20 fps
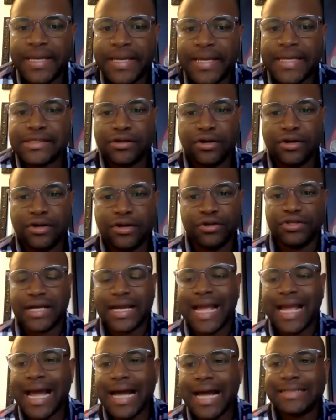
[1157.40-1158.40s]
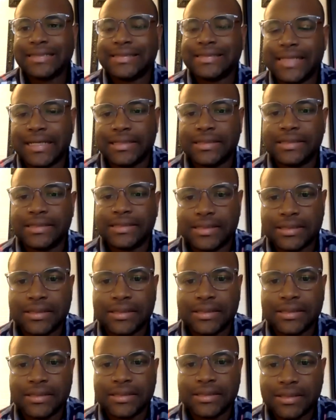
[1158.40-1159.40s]
based on the content
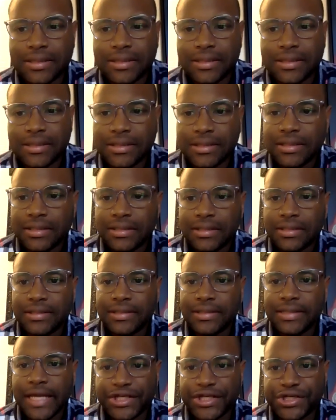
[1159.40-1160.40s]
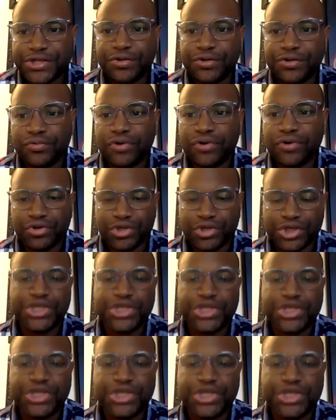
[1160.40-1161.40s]
that you
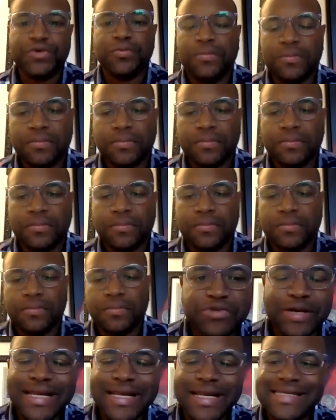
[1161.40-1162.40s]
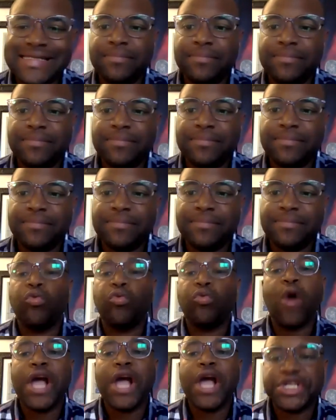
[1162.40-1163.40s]
consume. That's why it is
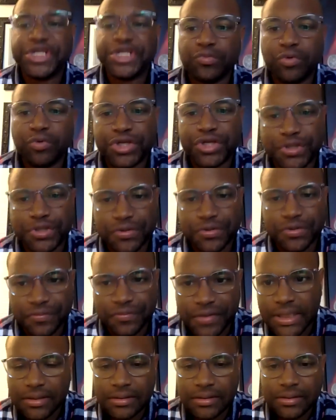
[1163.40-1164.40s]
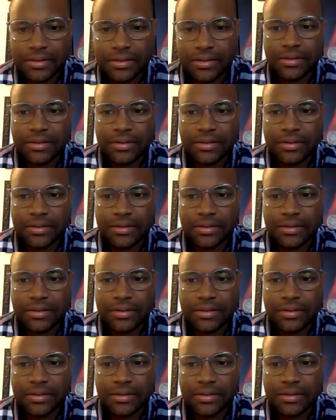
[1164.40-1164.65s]
important to watch what you read